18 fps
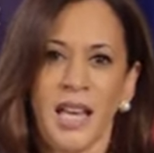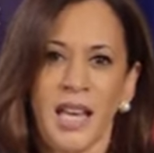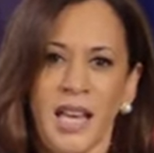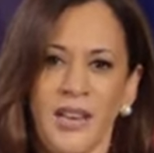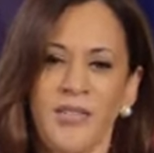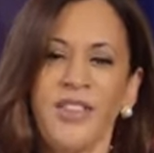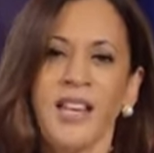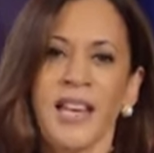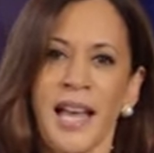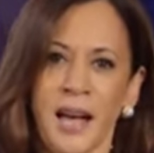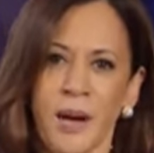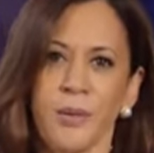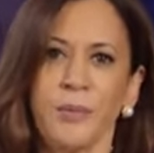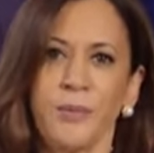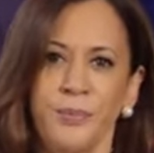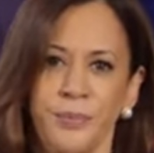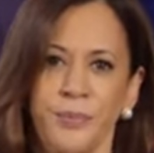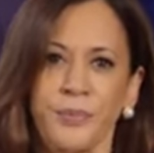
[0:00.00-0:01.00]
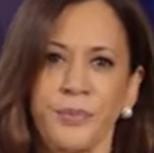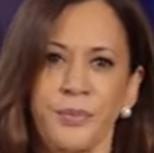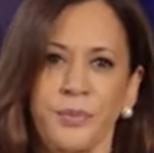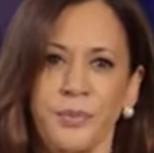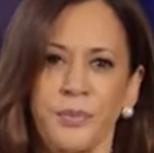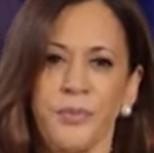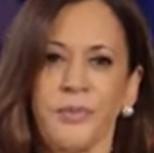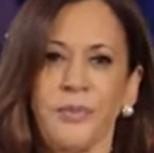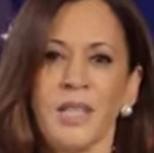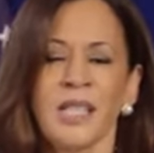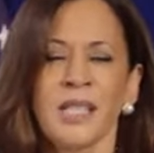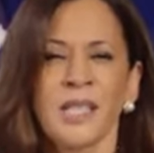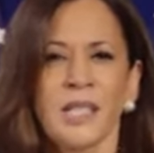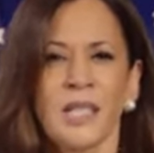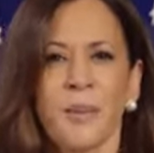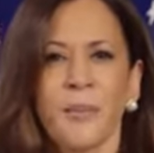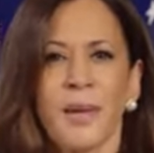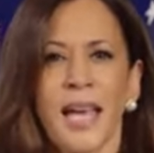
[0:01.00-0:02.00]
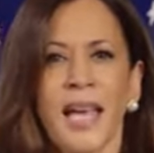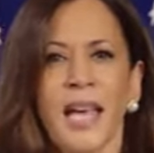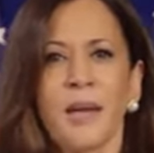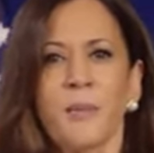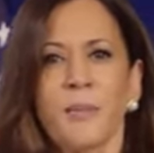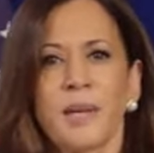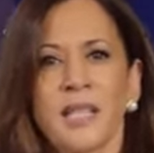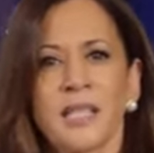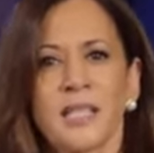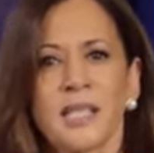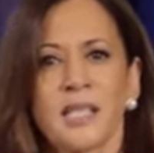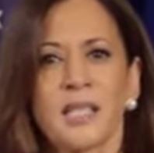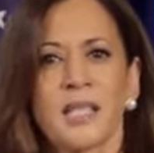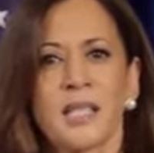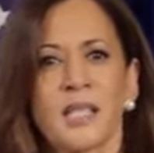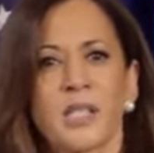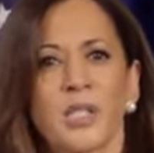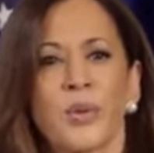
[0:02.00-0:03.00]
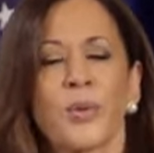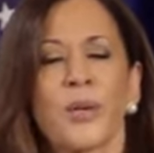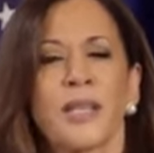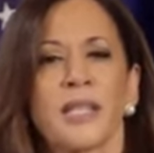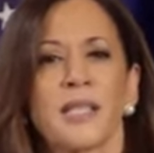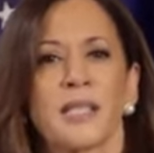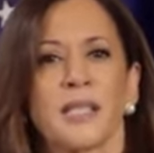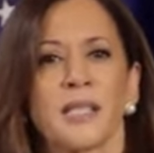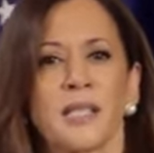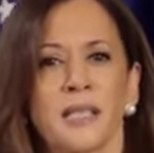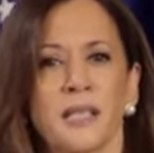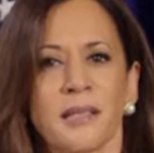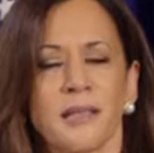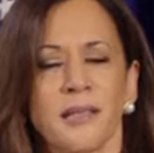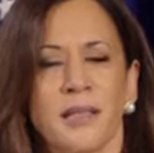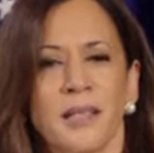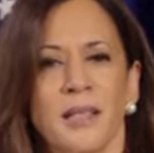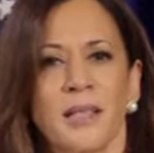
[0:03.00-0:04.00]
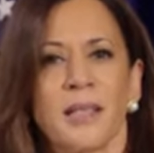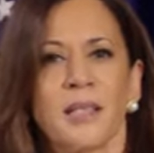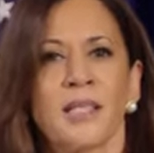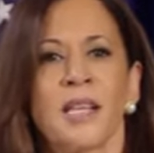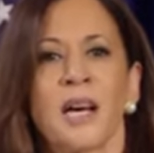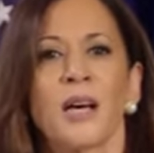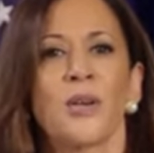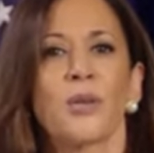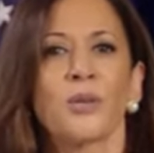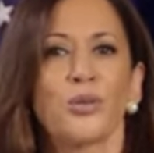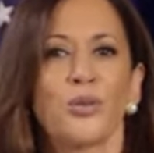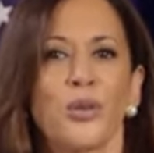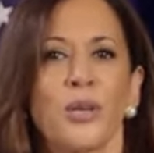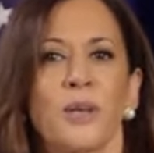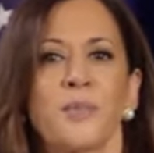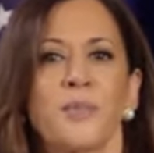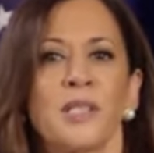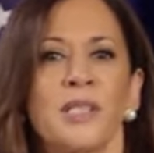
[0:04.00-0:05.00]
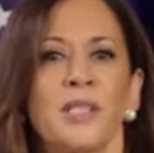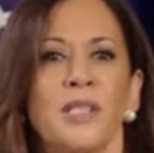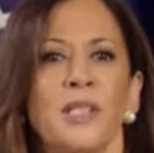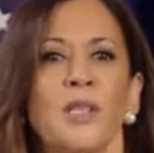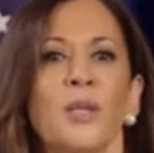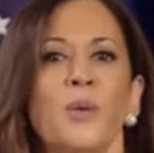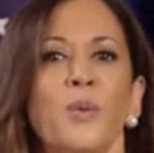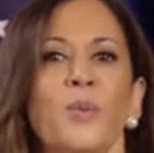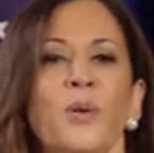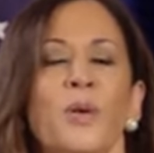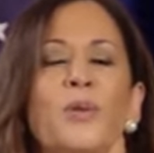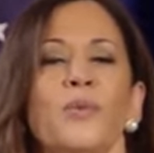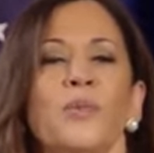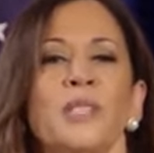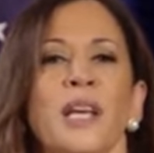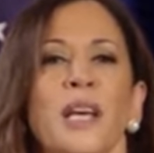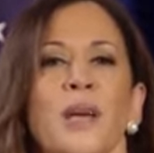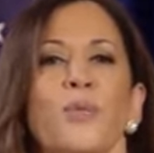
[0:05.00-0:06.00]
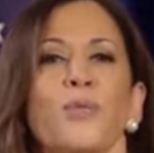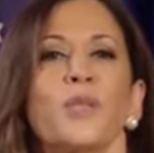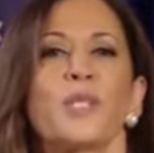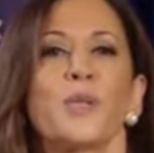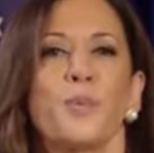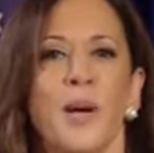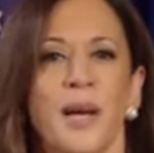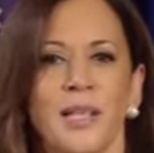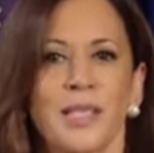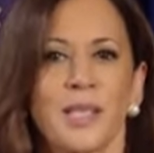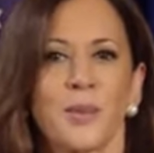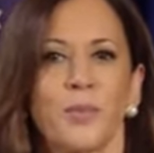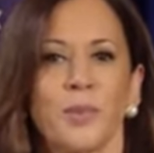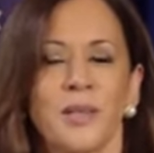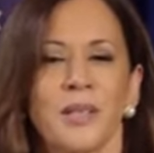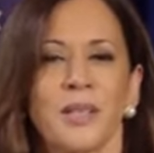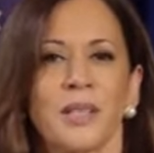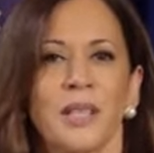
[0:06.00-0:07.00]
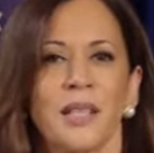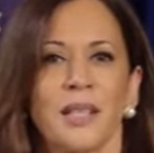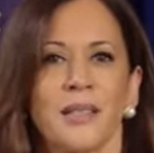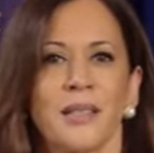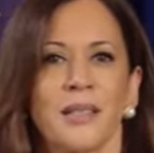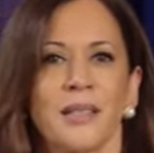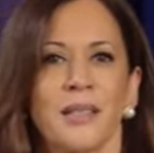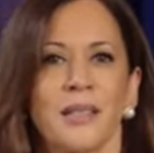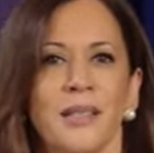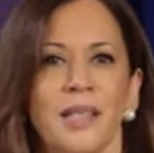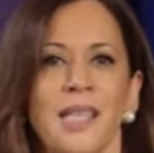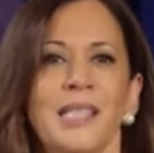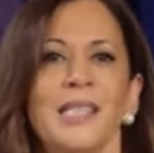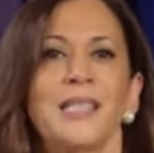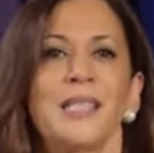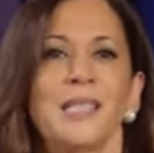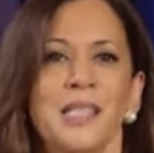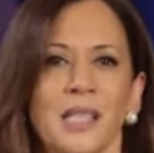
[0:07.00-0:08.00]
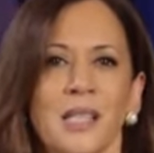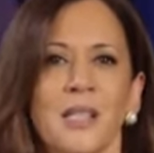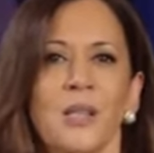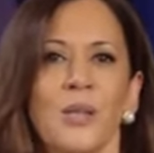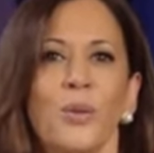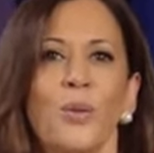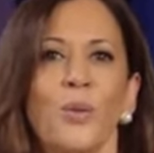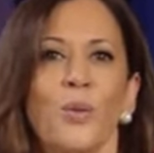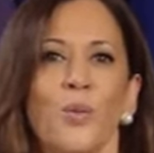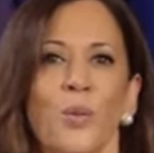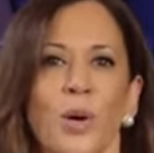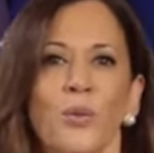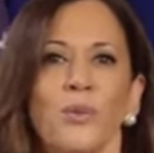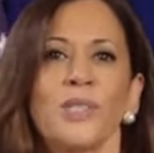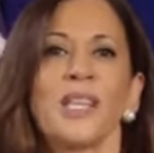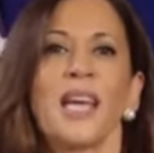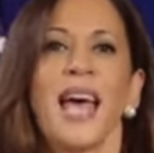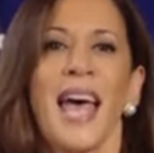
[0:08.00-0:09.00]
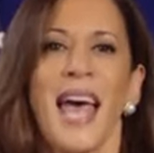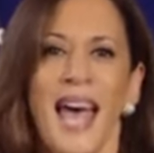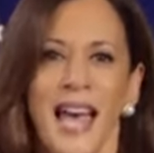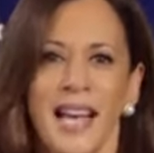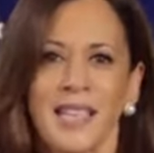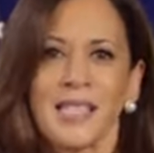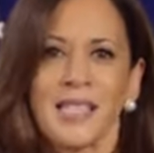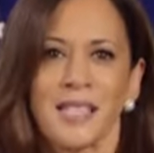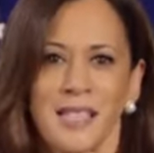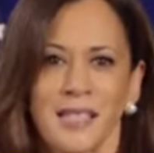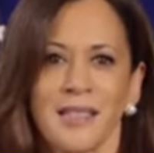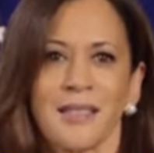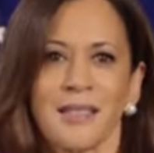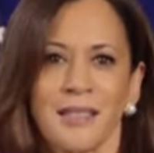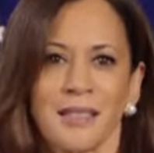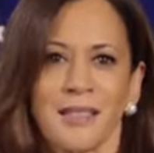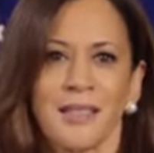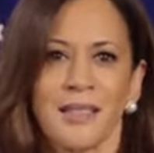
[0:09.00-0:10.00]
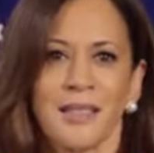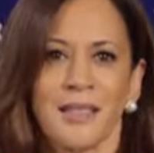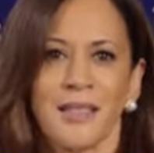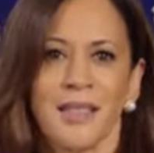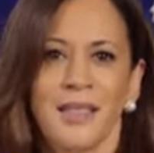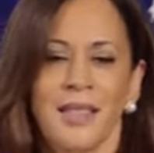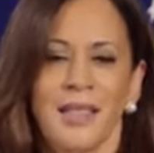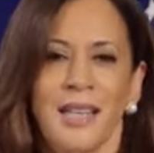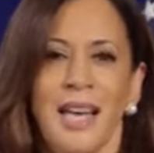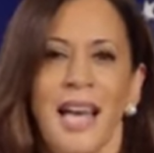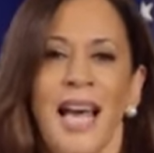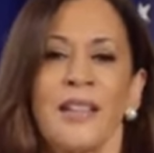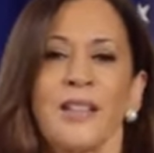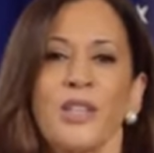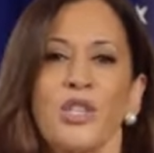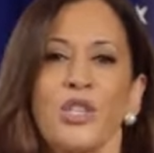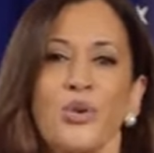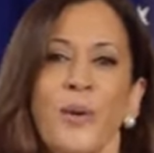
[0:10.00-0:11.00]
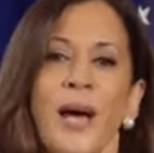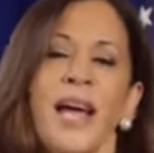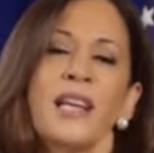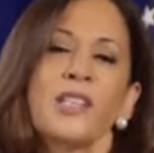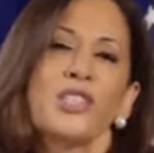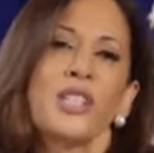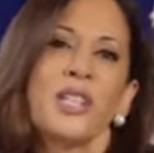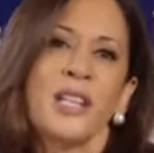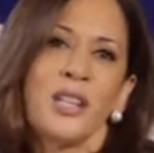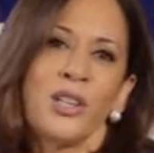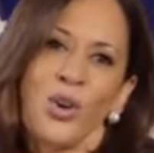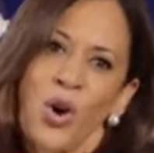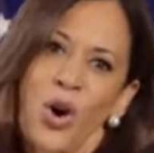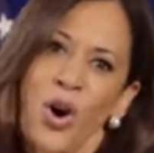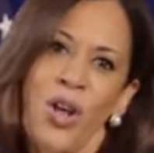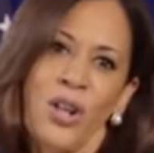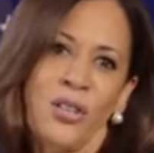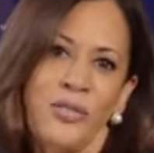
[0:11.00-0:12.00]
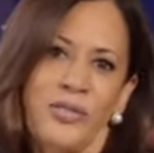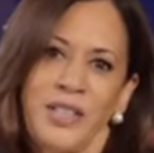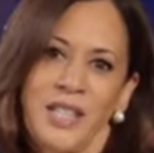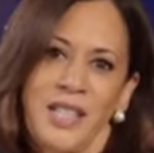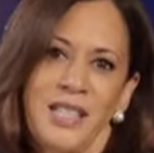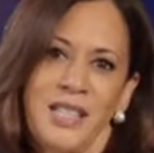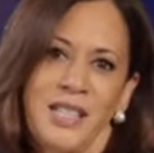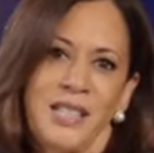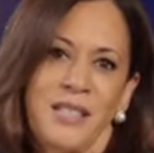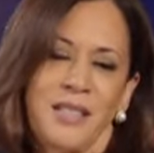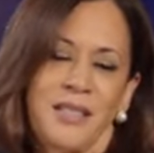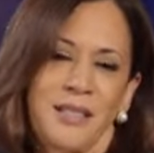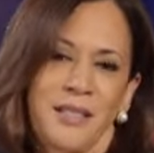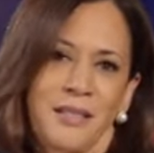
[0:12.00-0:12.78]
Even now, some 8 months into this crisis, Donald Trump still won't take responsibility. He still won't act. And the tragedy in all of this